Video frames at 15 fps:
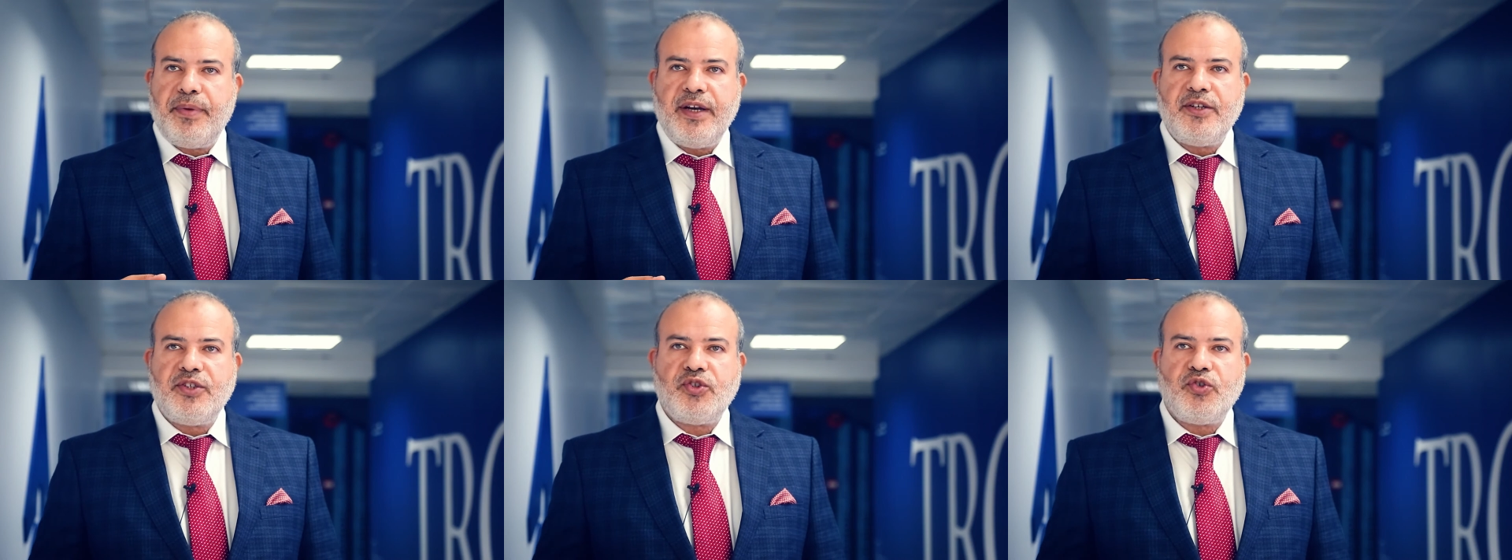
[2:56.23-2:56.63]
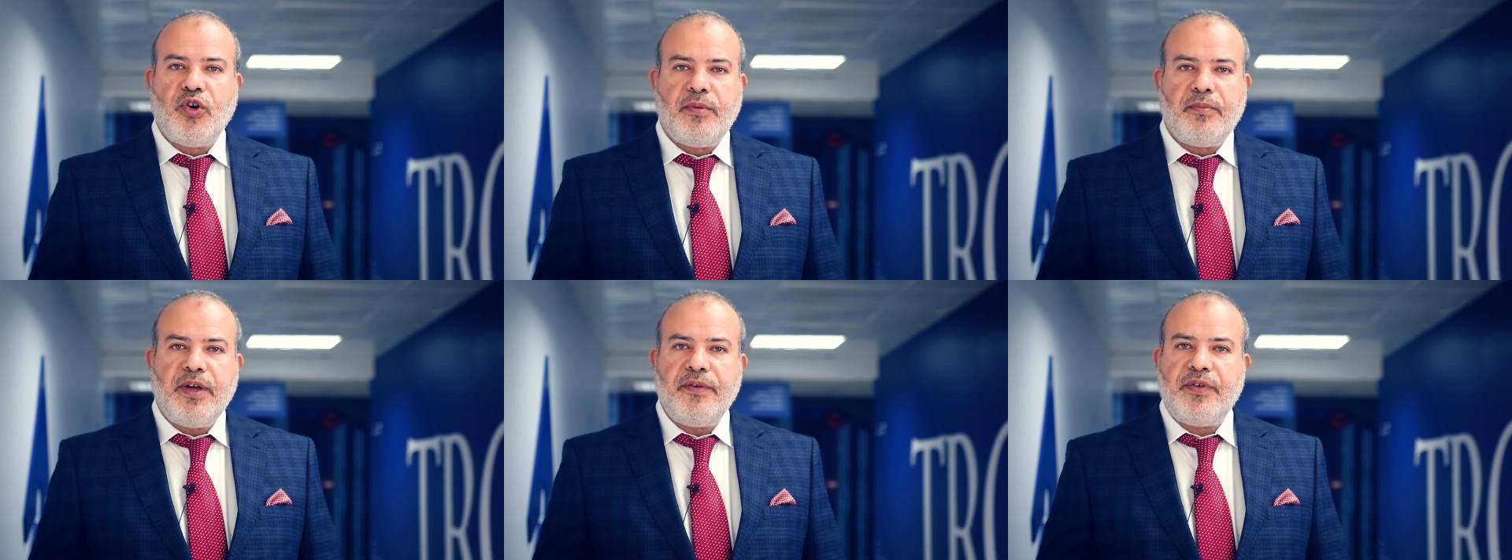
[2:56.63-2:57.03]

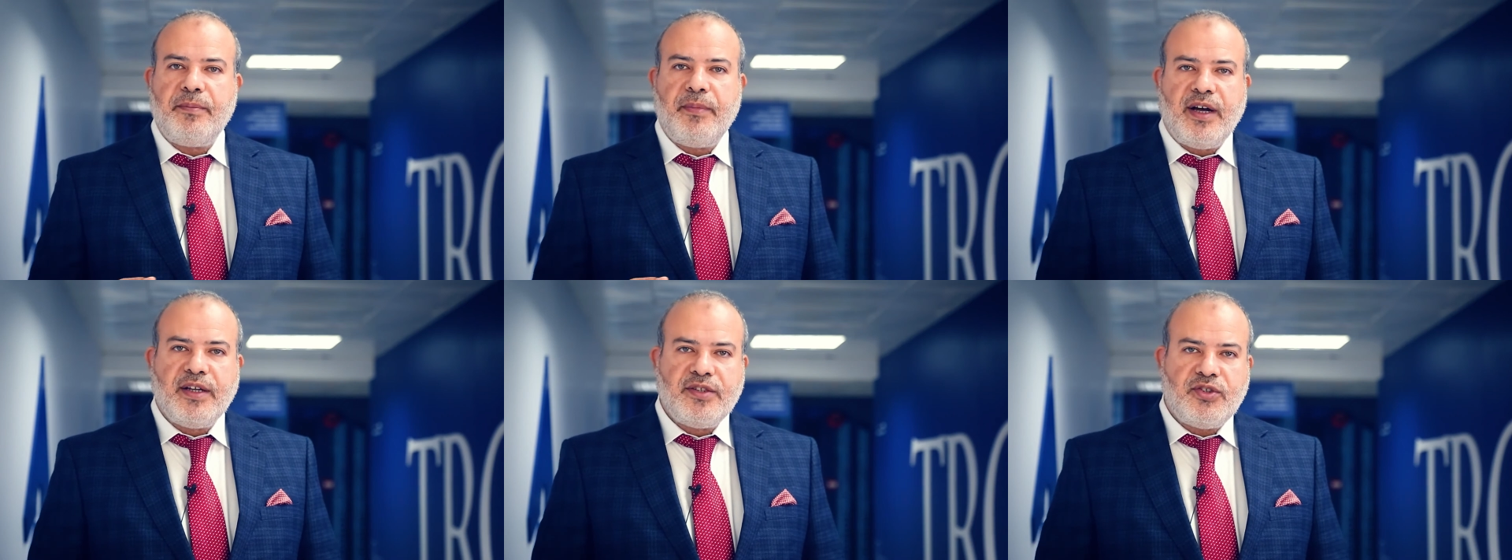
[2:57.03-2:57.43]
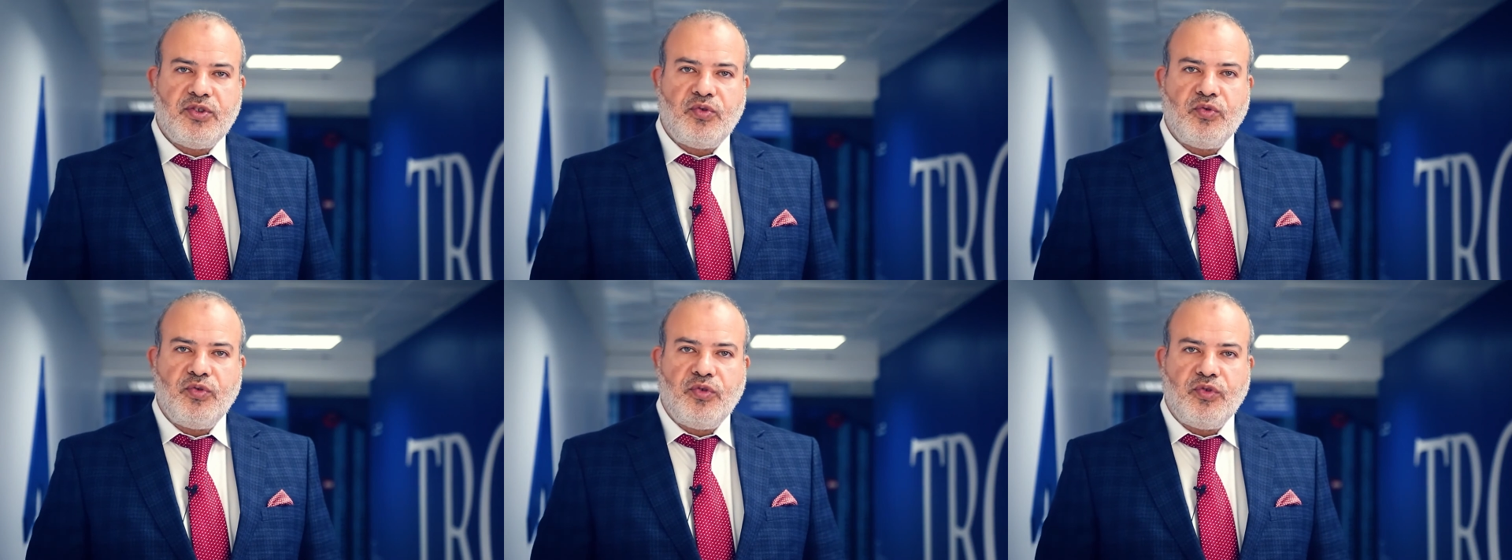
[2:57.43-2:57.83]
brainstorm every
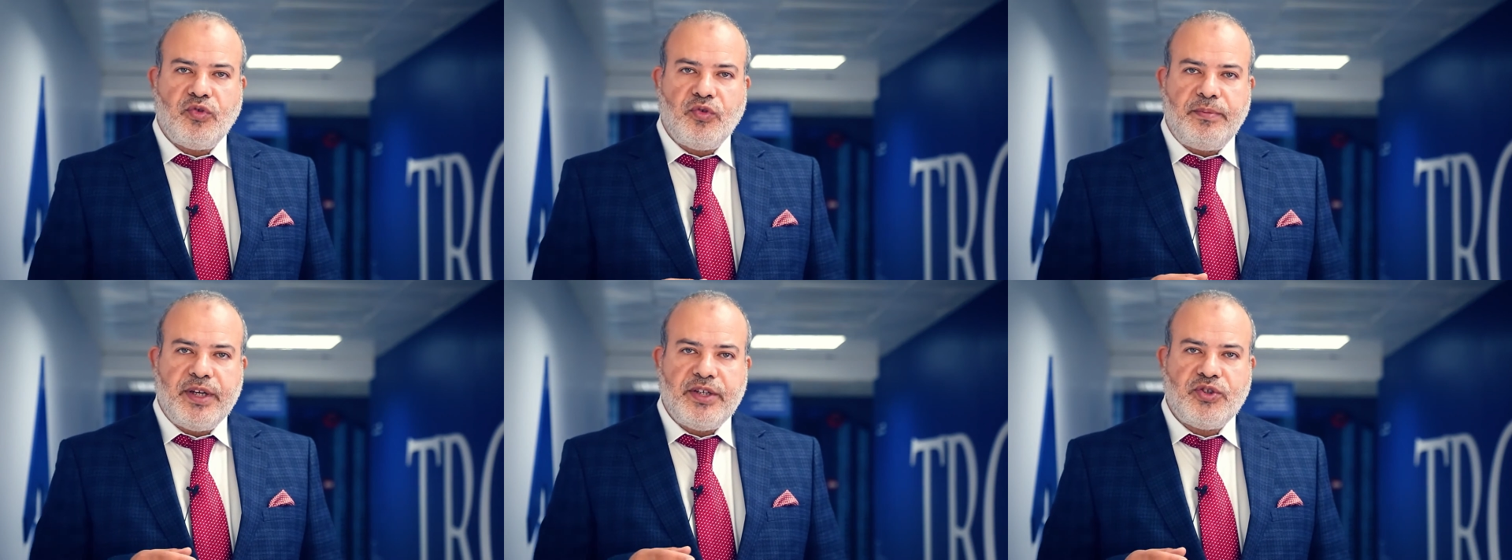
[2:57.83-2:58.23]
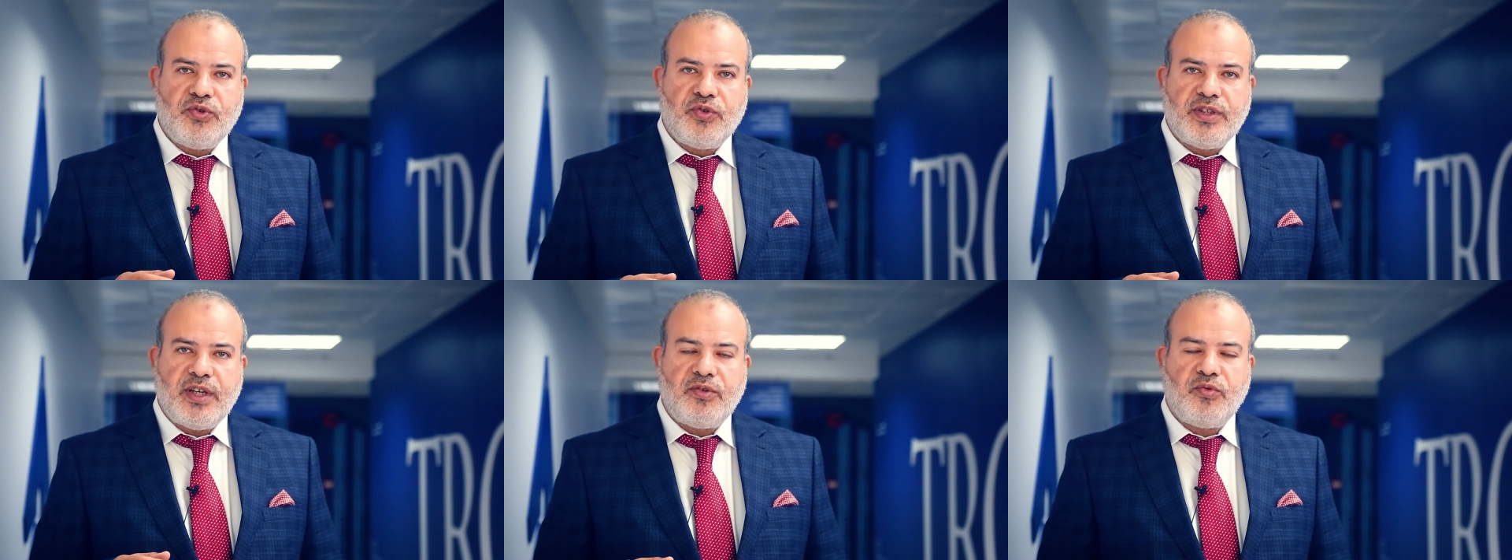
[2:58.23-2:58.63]
month to make
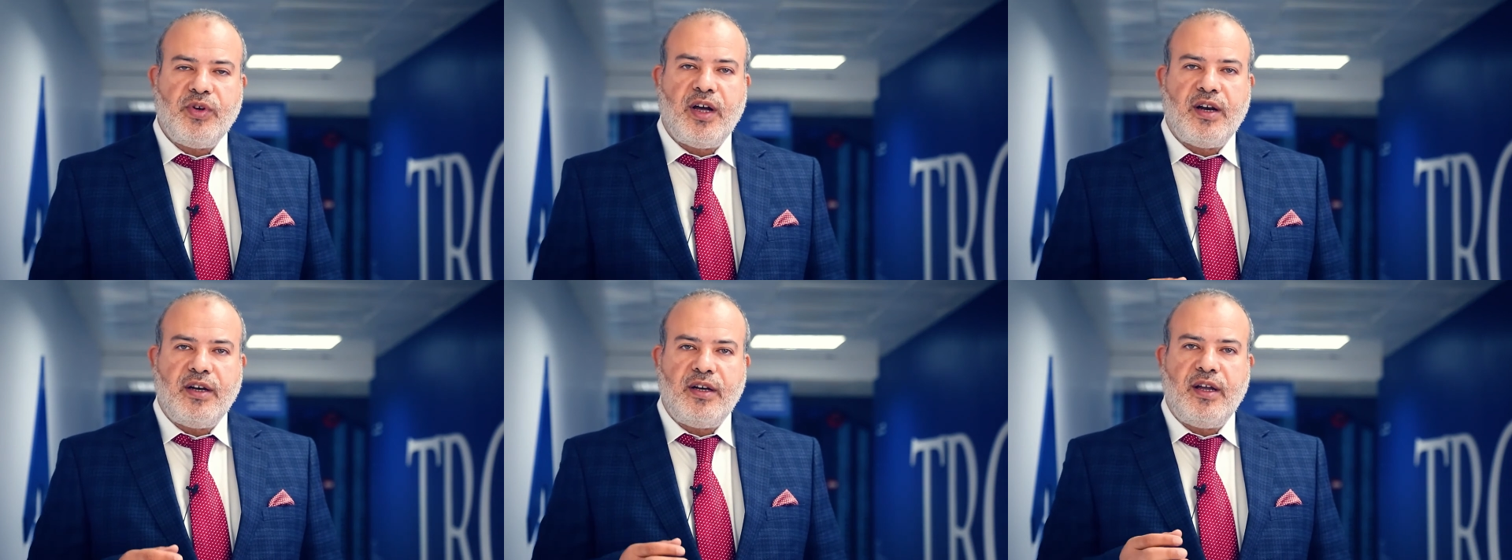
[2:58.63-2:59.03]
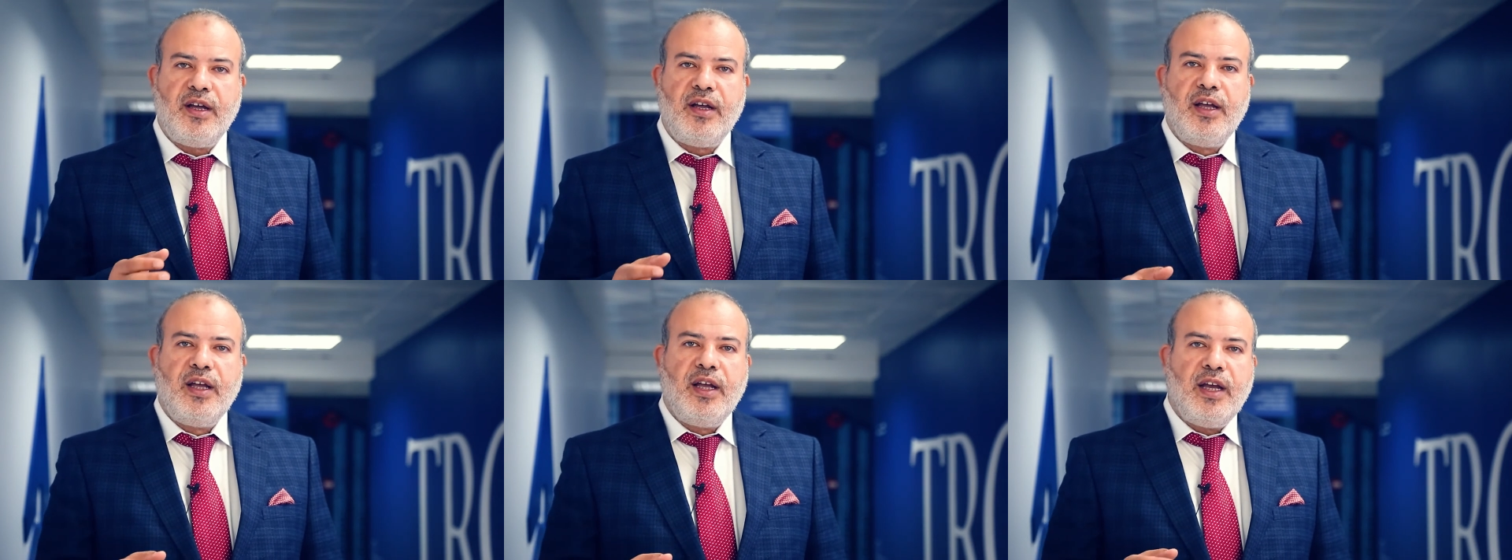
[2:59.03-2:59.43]
sure that we are
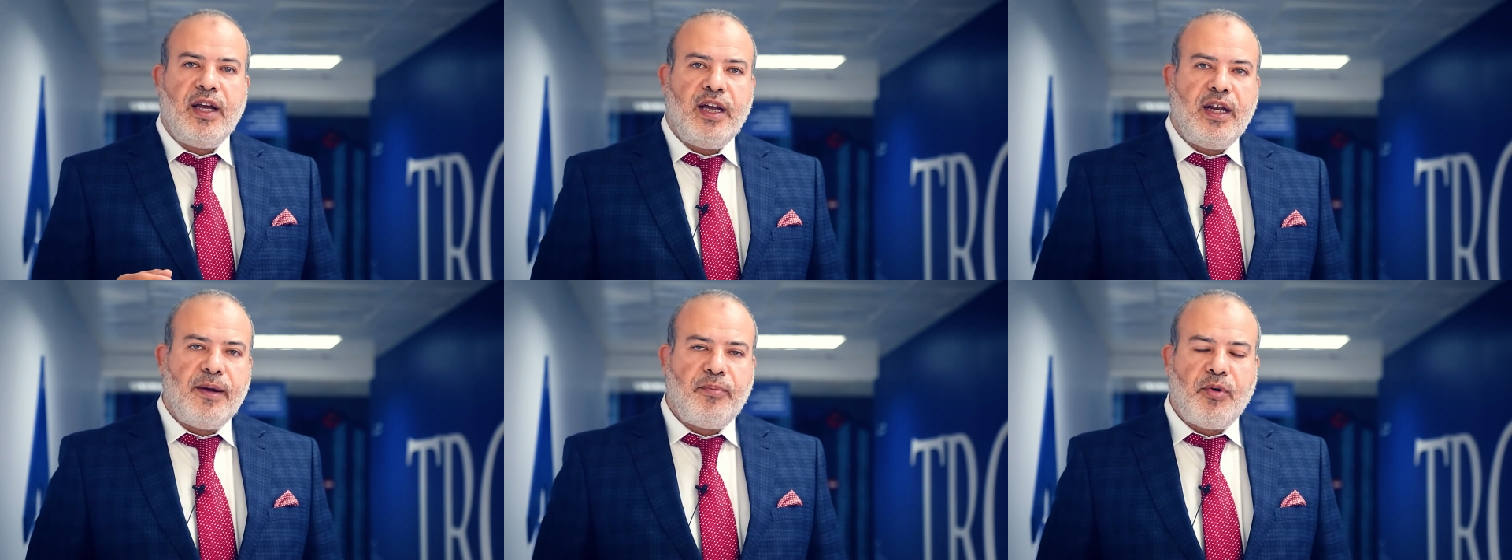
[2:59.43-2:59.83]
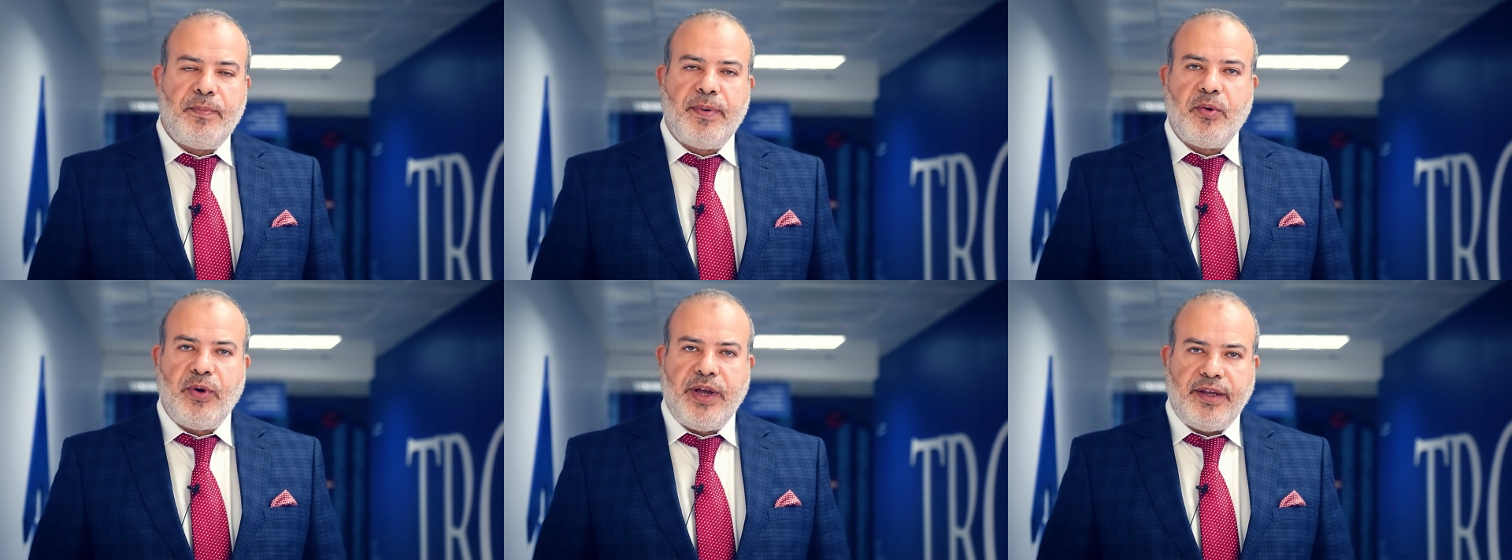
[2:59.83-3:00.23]
in a
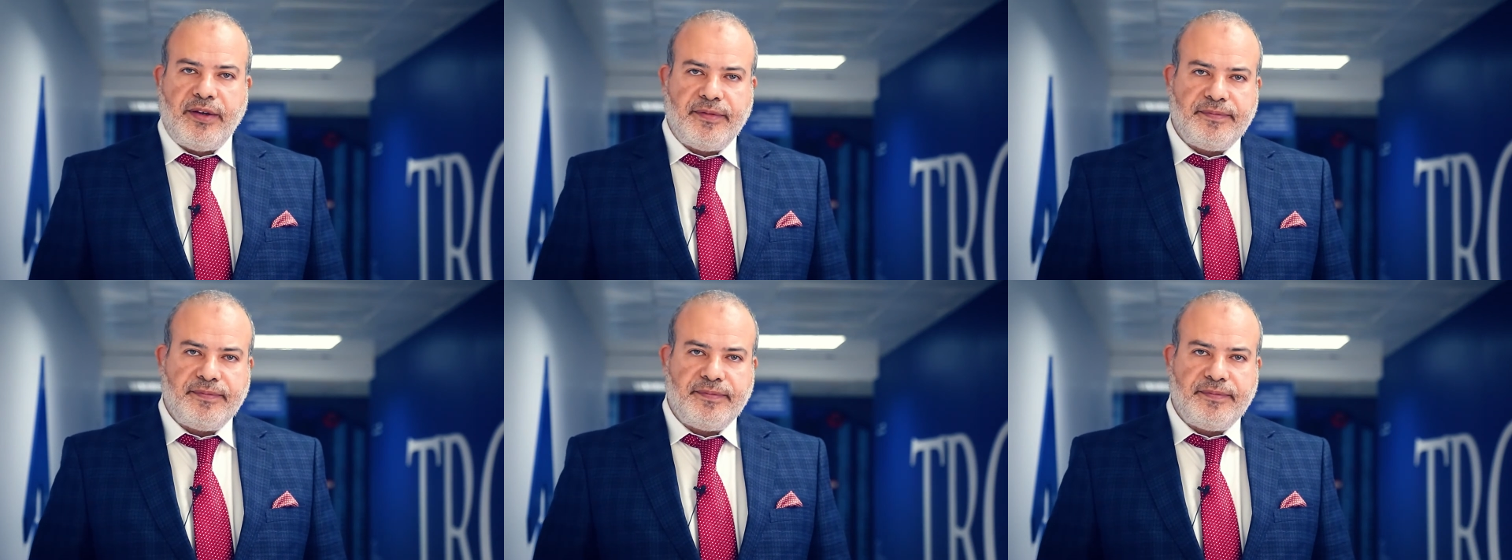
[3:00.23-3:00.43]
proper way.